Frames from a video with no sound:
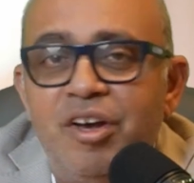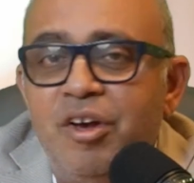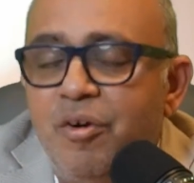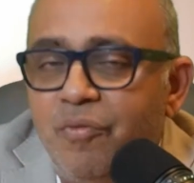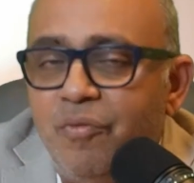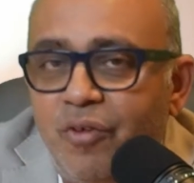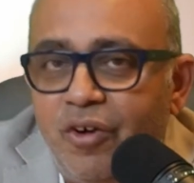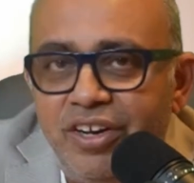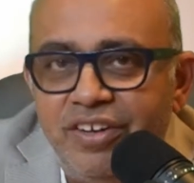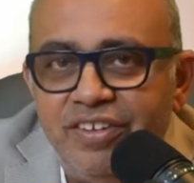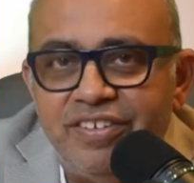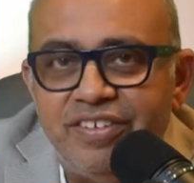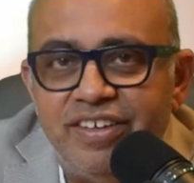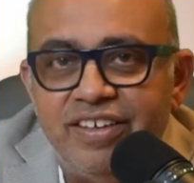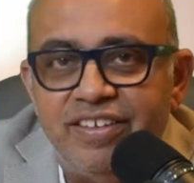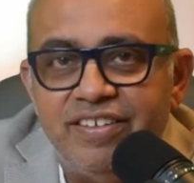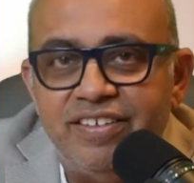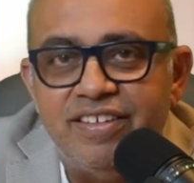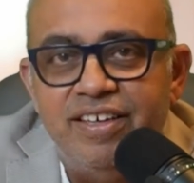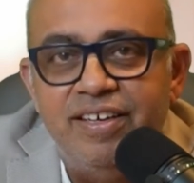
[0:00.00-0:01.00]
For
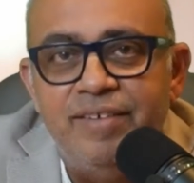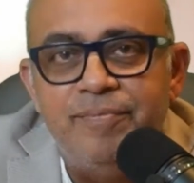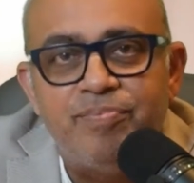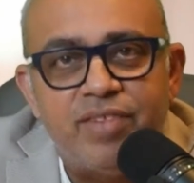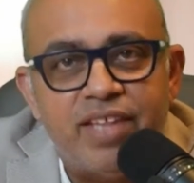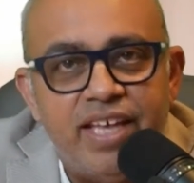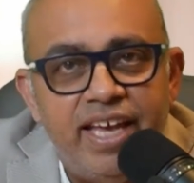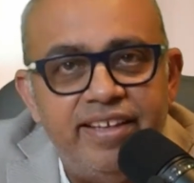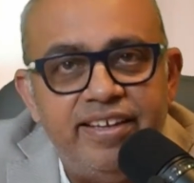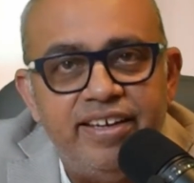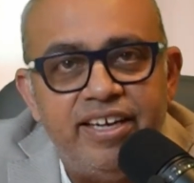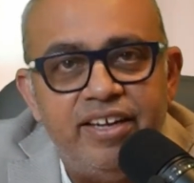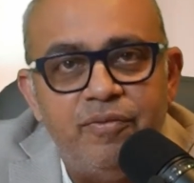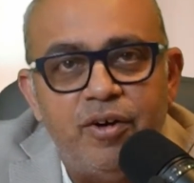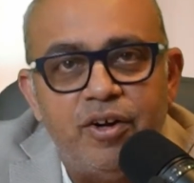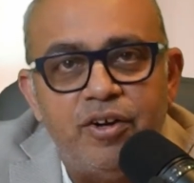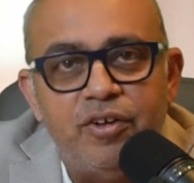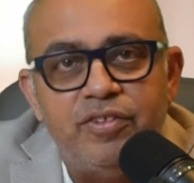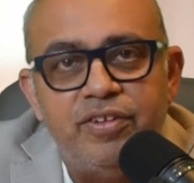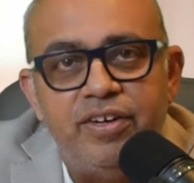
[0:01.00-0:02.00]
instance,
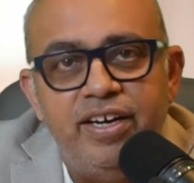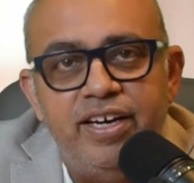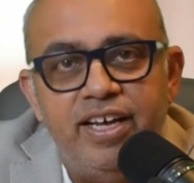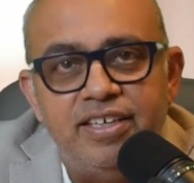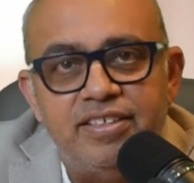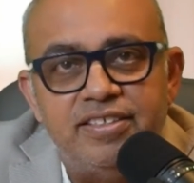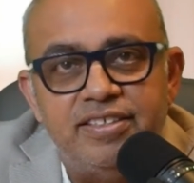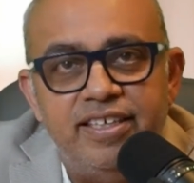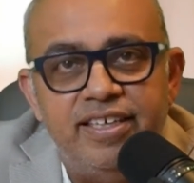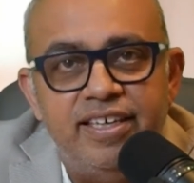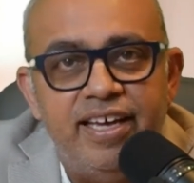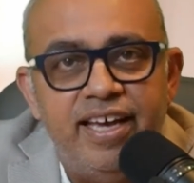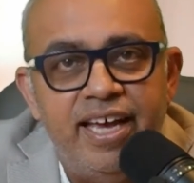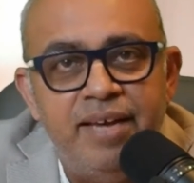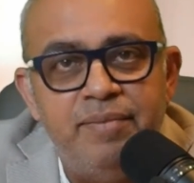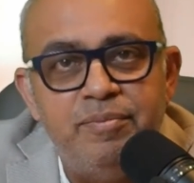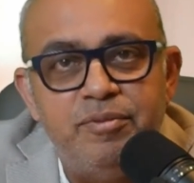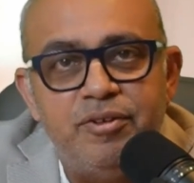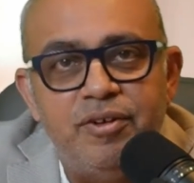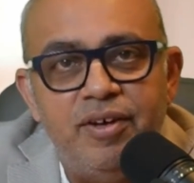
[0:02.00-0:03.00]
AGT-103-T
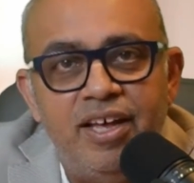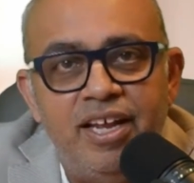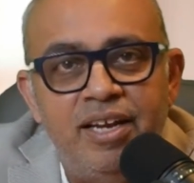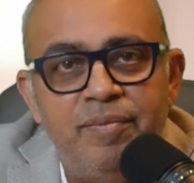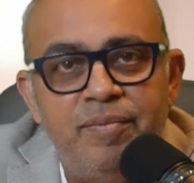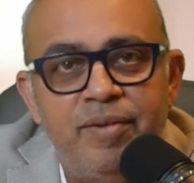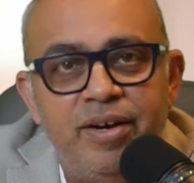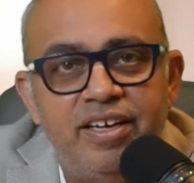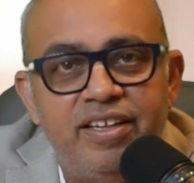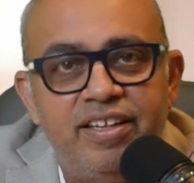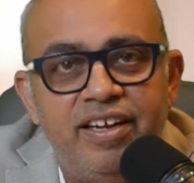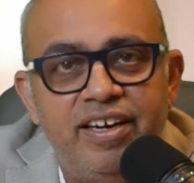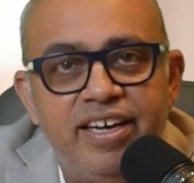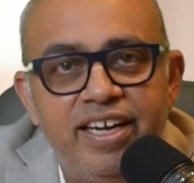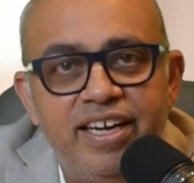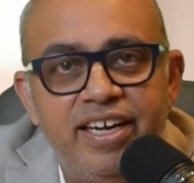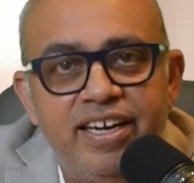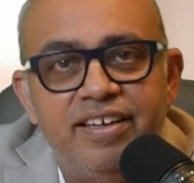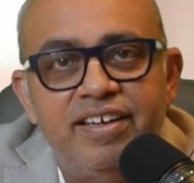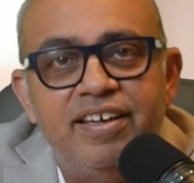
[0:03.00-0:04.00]
aims to eliminate the
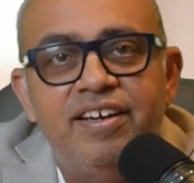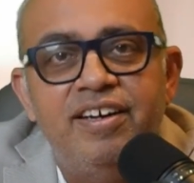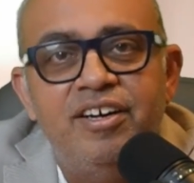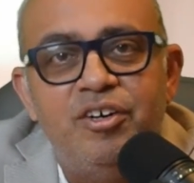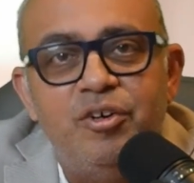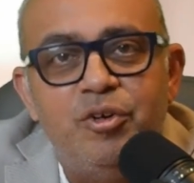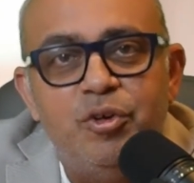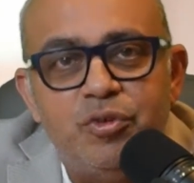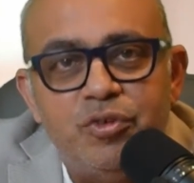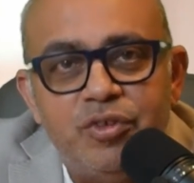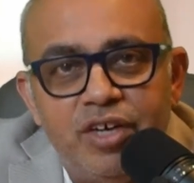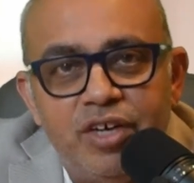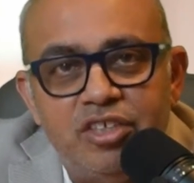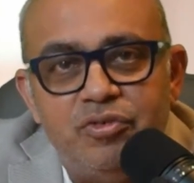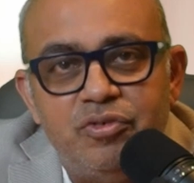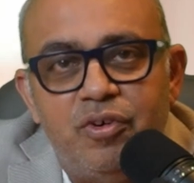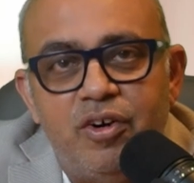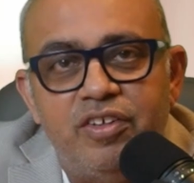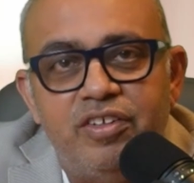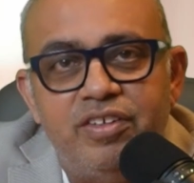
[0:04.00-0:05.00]
need to search
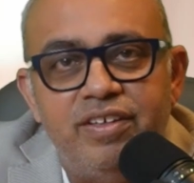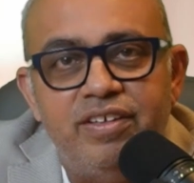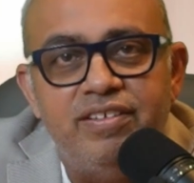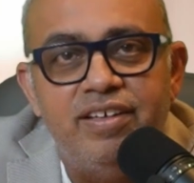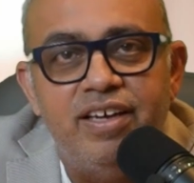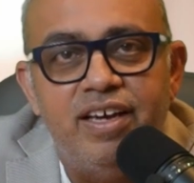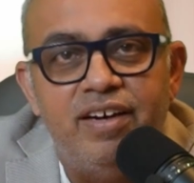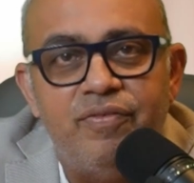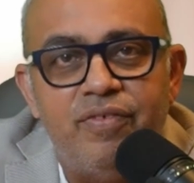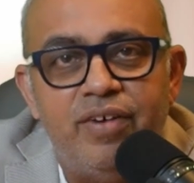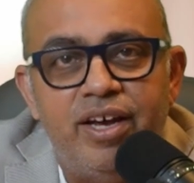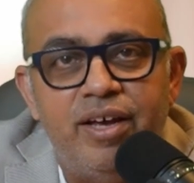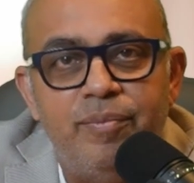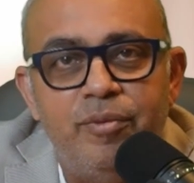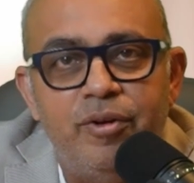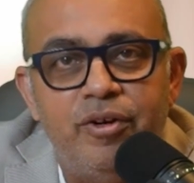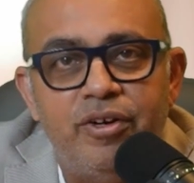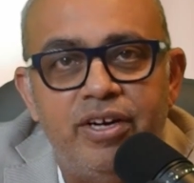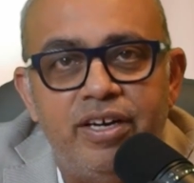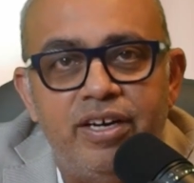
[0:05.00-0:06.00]
for a CCR5
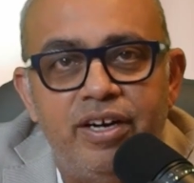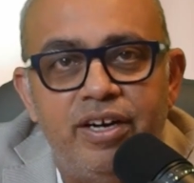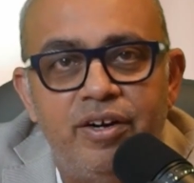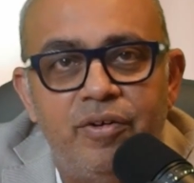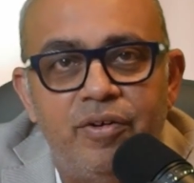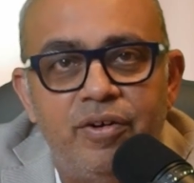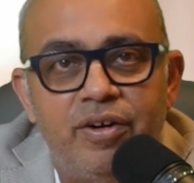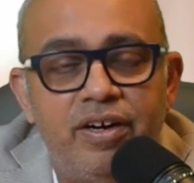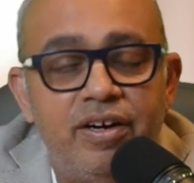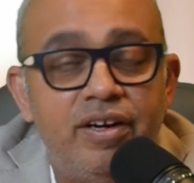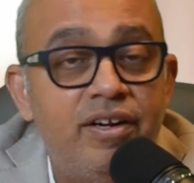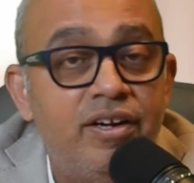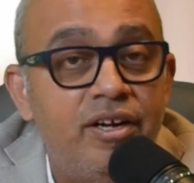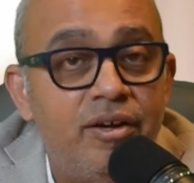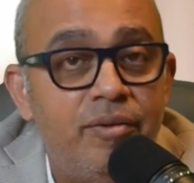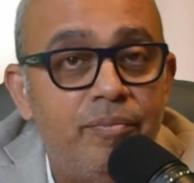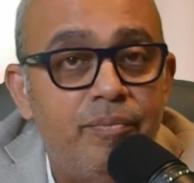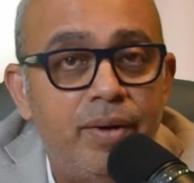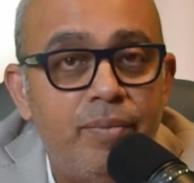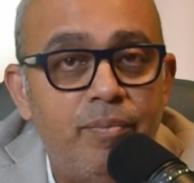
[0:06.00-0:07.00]
mutated donor
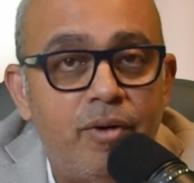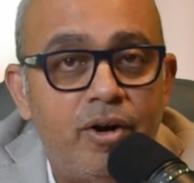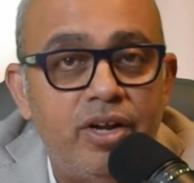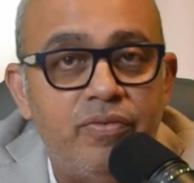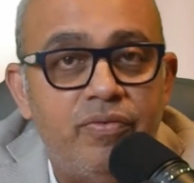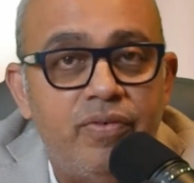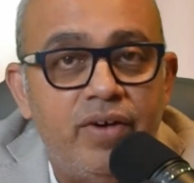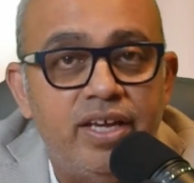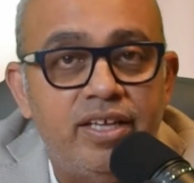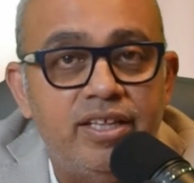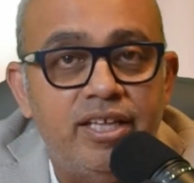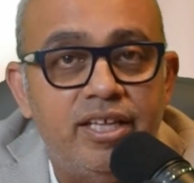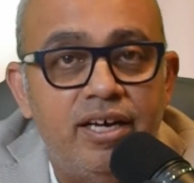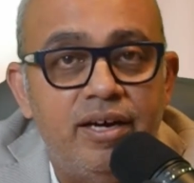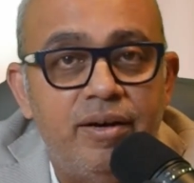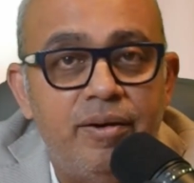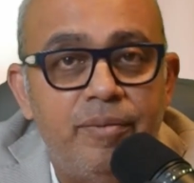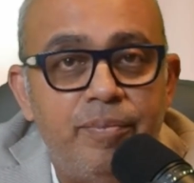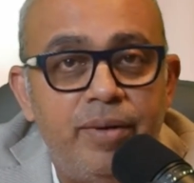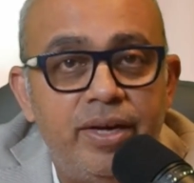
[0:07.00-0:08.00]
by modifying
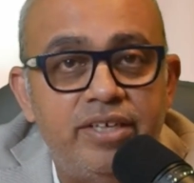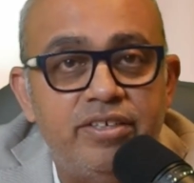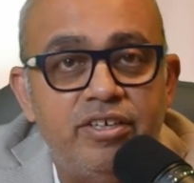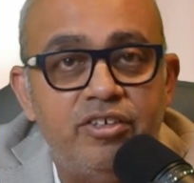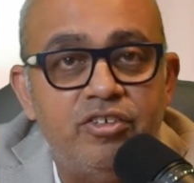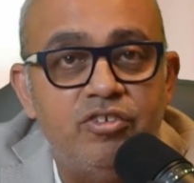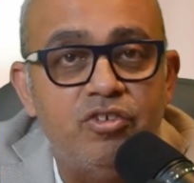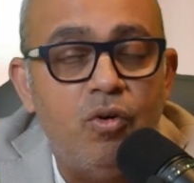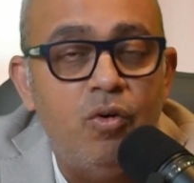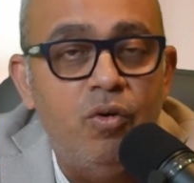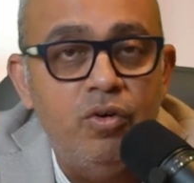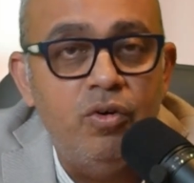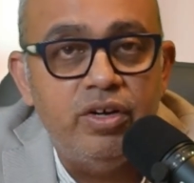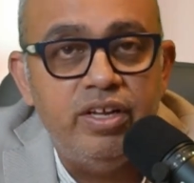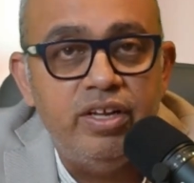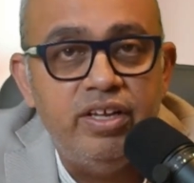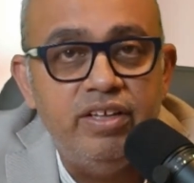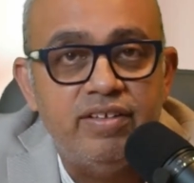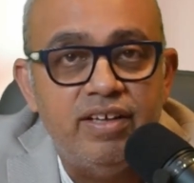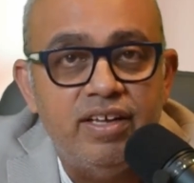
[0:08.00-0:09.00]
the patient's own
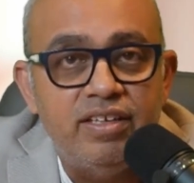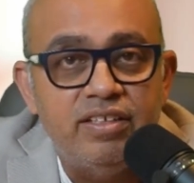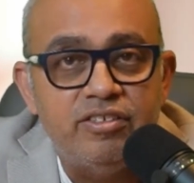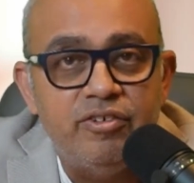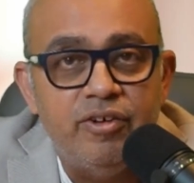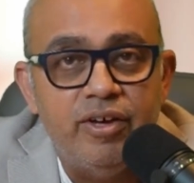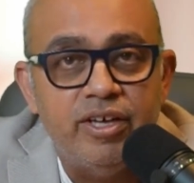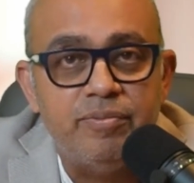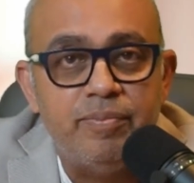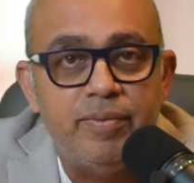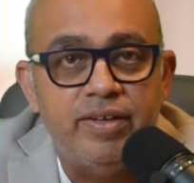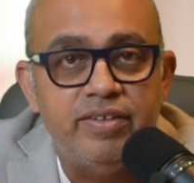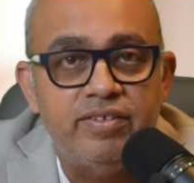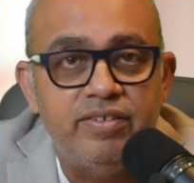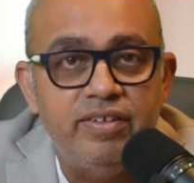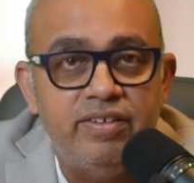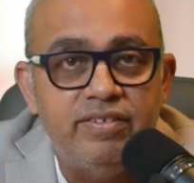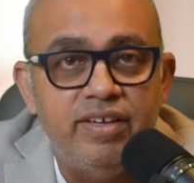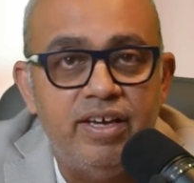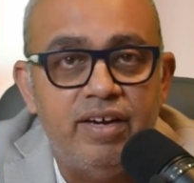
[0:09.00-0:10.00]
T cells to express
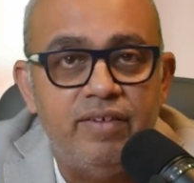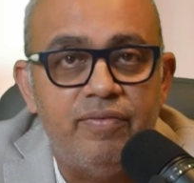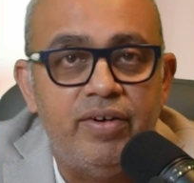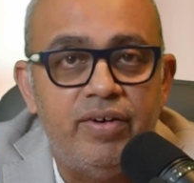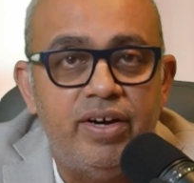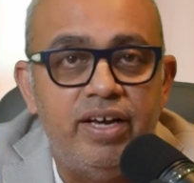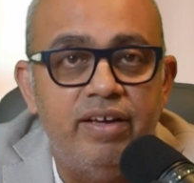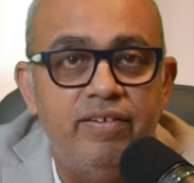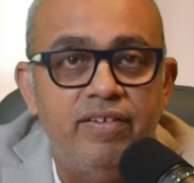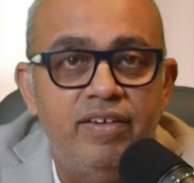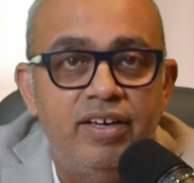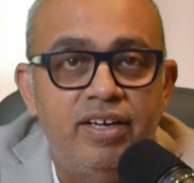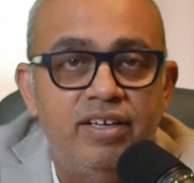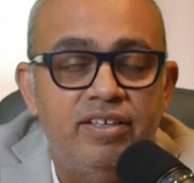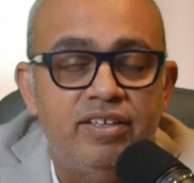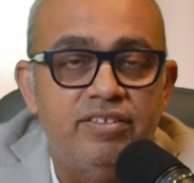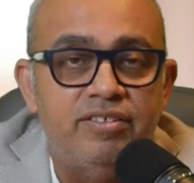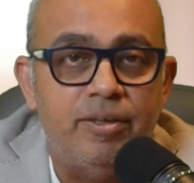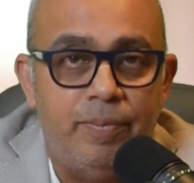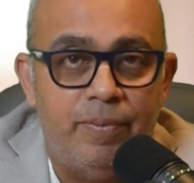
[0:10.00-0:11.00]
CCR5
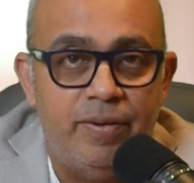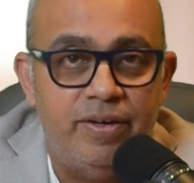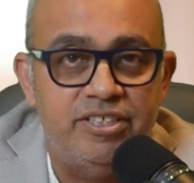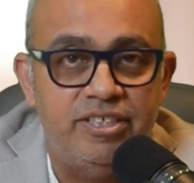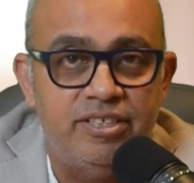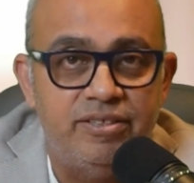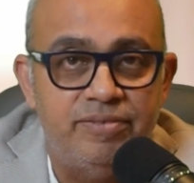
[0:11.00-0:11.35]
suppression.